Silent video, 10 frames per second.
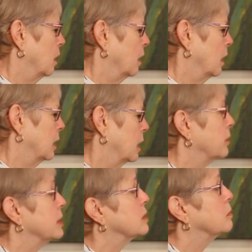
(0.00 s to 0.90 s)
And I
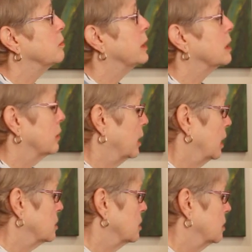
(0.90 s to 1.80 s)
must admit
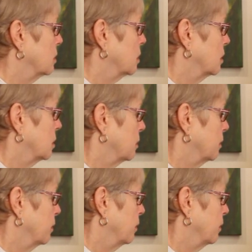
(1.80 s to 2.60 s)
that we're